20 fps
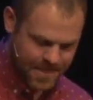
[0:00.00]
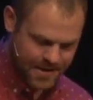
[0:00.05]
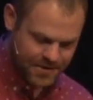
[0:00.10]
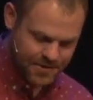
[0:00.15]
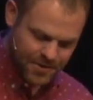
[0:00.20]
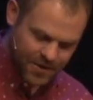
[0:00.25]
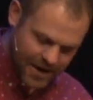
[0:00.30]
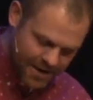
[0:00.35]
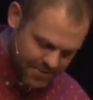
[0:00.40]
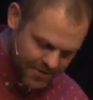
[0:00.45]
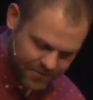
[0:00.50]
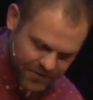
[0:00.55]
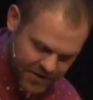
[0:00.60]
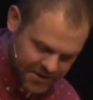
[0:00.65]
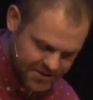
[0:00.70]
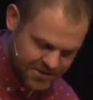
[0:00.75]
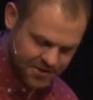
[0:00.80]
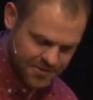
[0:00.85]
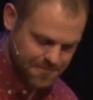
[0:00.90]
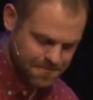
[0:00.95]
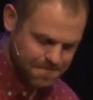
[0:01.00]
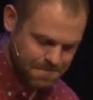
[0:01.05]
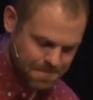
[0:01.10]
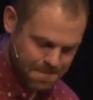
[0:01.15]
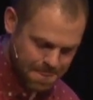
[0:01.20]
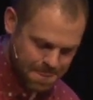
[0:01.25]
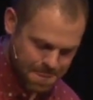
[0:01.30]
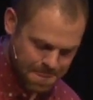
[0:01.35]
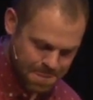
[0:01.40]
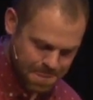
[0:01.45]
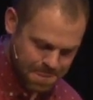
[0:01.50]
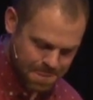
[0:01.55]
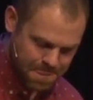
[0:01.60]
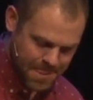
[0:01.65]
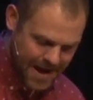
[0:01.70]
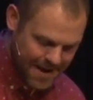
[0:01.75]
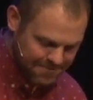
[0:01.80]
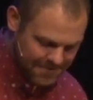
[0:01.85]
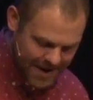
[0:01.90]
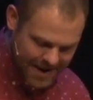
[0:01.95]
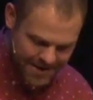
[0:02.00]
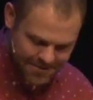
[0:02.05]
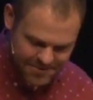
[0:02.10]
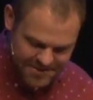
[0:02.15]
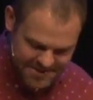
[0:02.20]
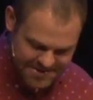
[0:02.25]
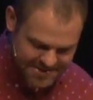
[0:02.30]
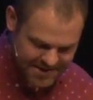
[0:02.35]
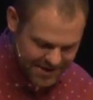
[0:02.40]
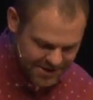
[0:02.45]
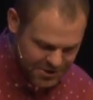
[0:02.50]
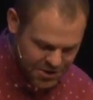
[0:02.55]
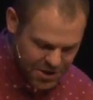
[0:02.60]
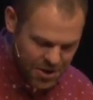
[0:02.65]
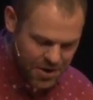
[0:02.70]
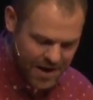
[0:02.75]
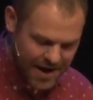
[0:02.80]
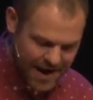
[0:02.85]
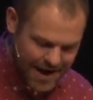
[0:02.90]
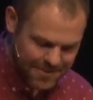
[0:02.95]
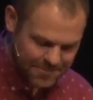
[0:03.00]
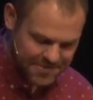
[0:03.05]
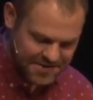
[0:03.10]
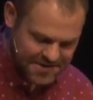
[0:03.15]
No, I'm a victor. I'm not a mistake. No, I'm